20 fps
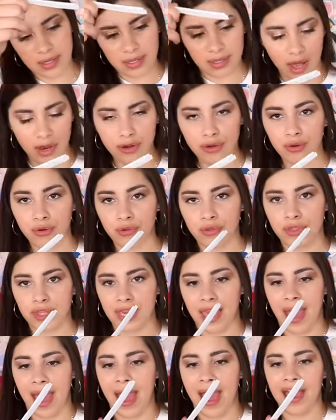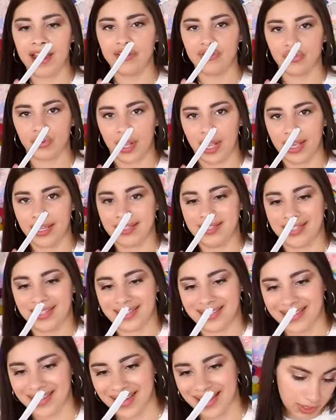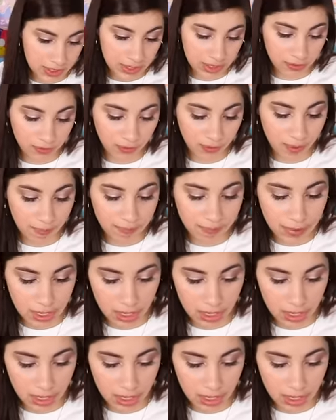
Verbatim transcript: under the address. This is from